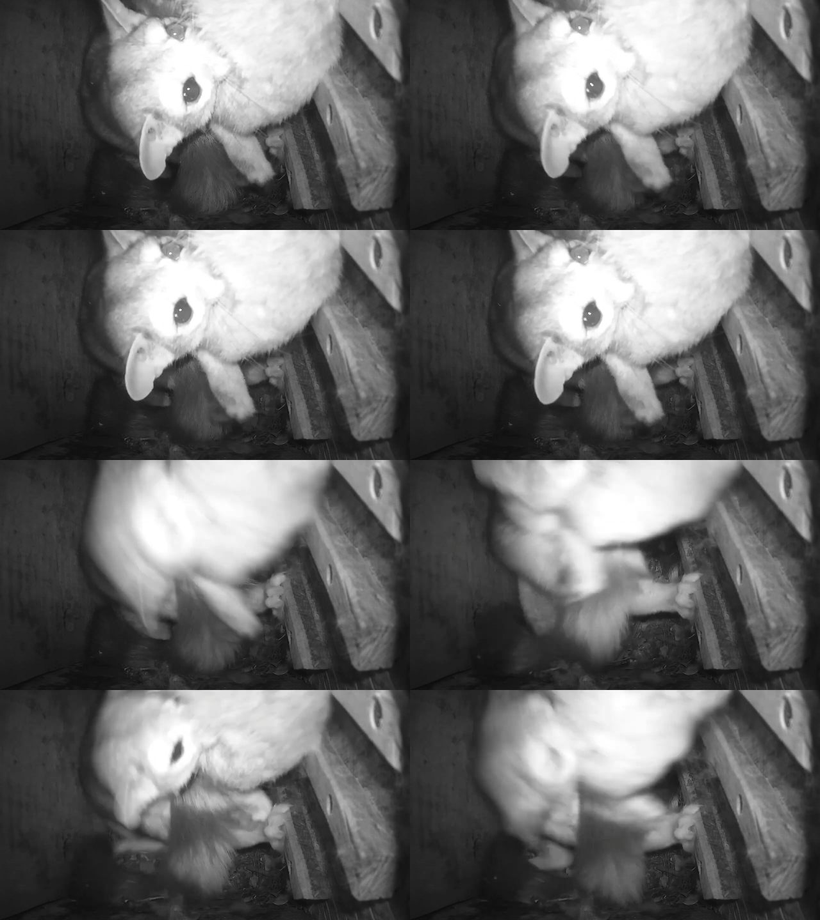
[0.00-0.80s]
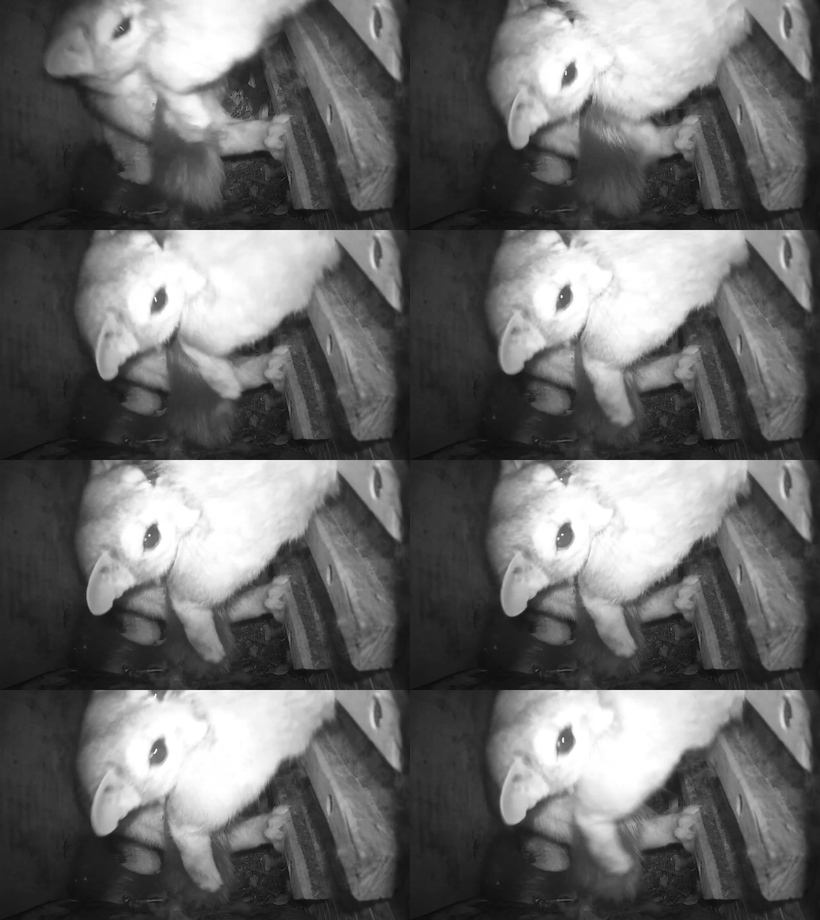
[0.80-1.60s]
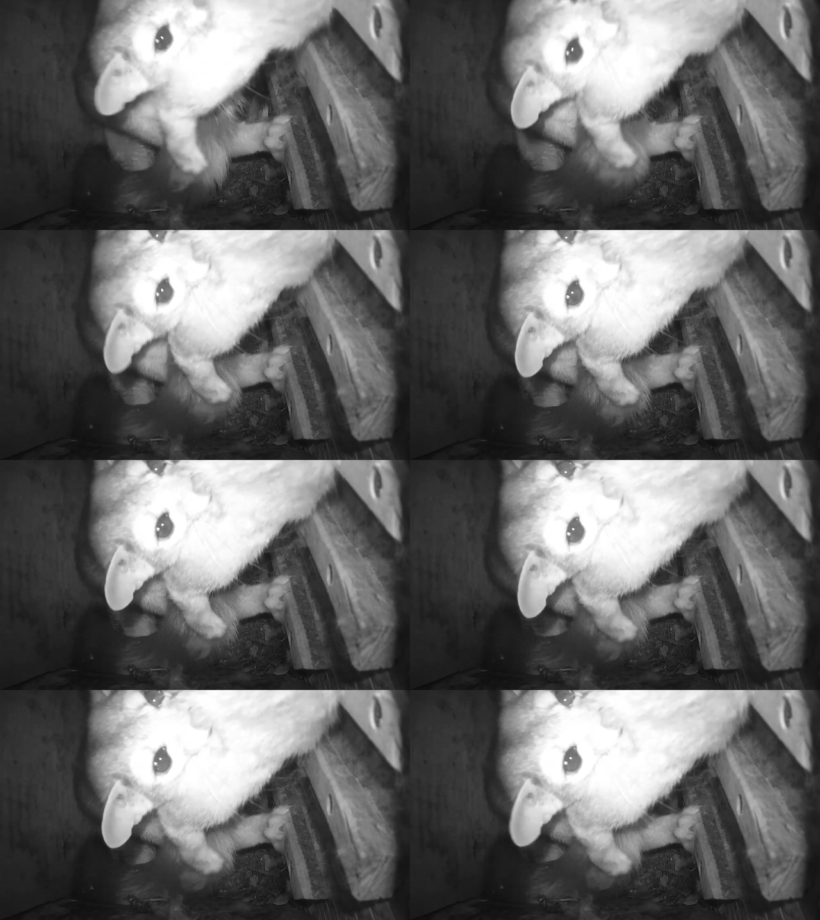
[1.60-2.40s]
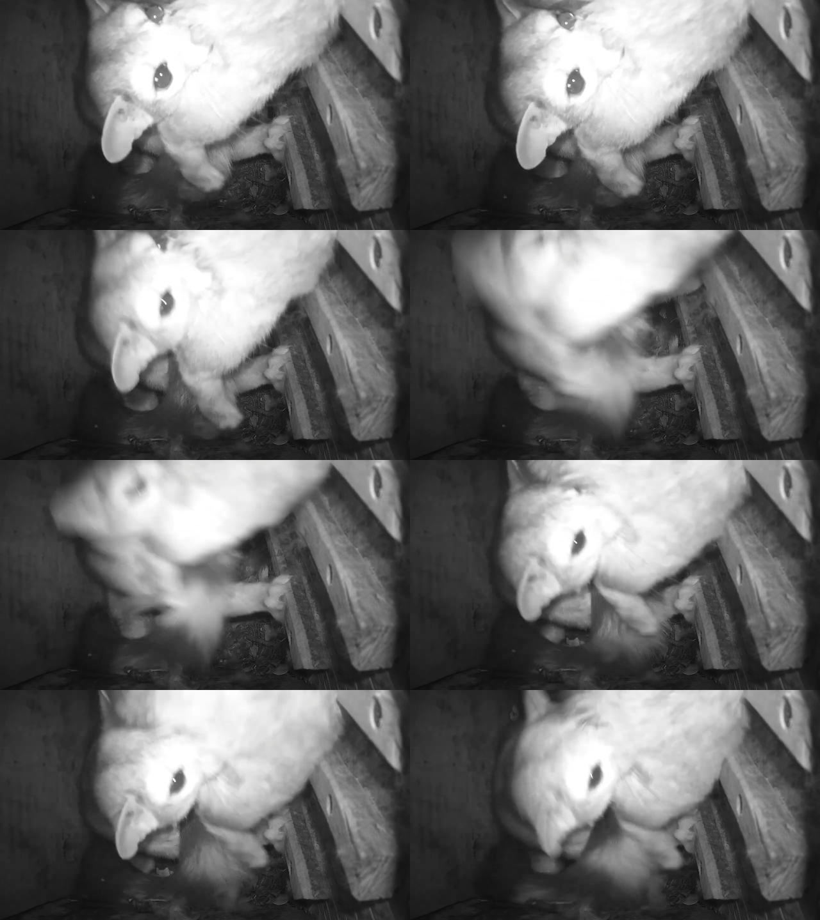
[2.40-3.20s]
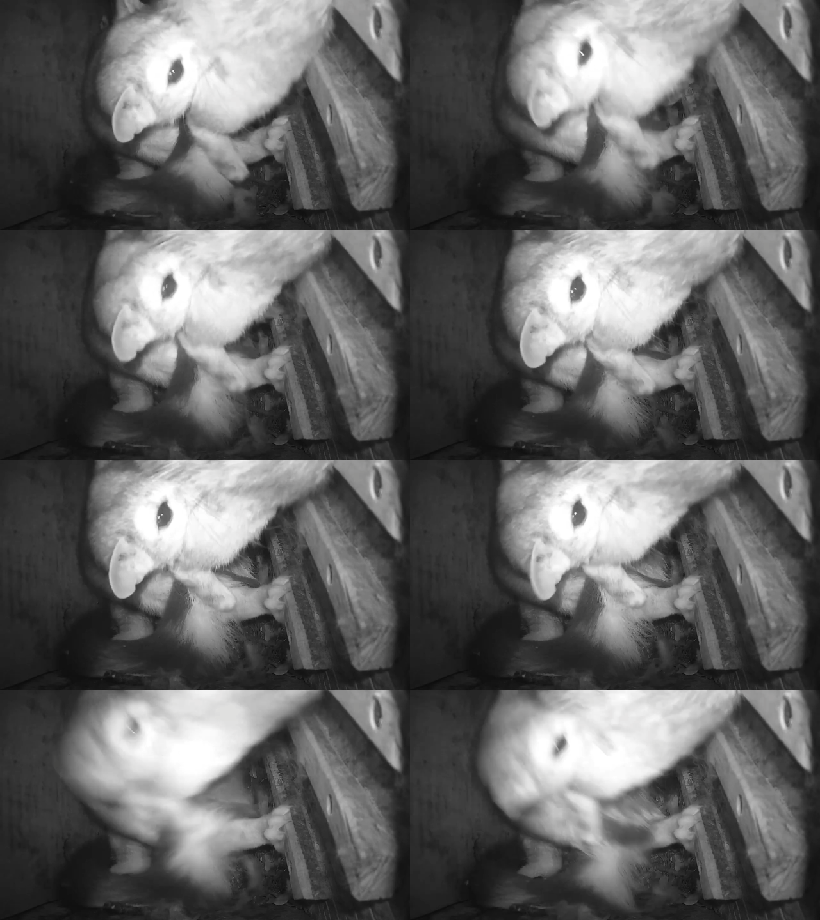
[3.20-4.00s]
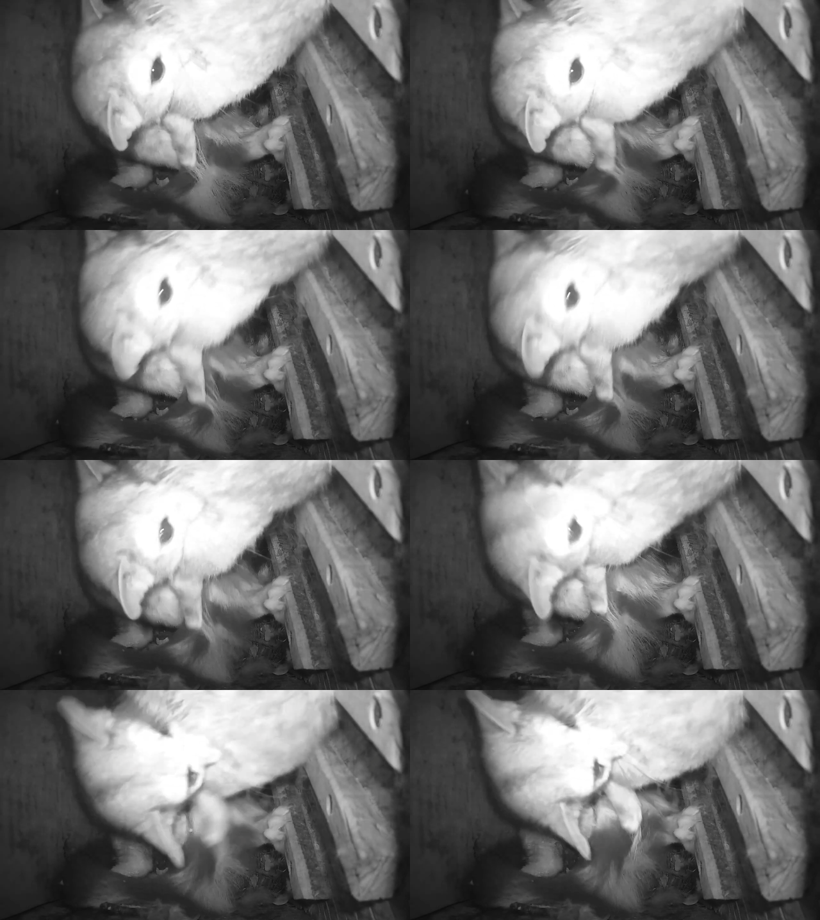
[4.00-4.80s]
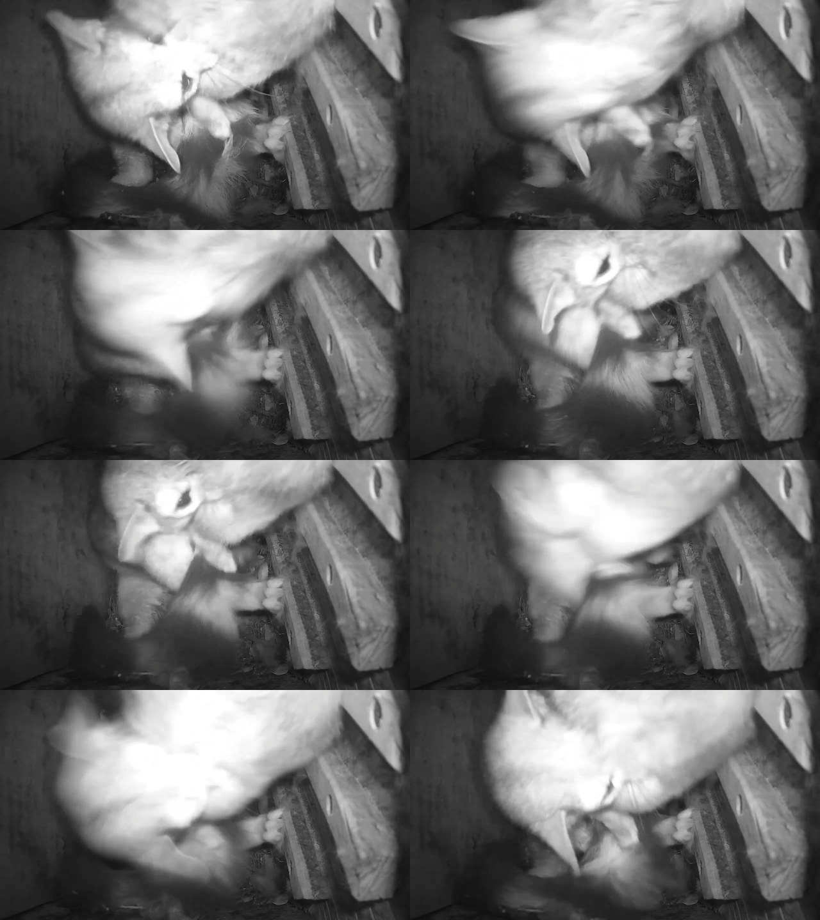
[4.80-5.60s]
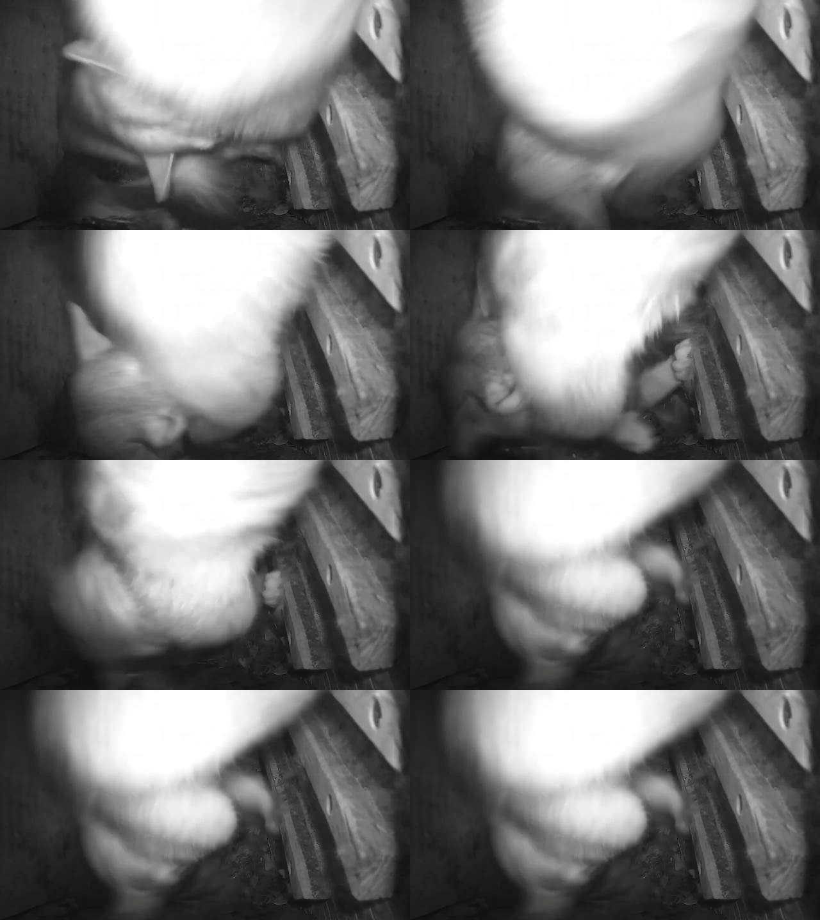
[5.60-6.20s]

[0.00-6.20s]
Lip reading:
[unreadable: no face in view]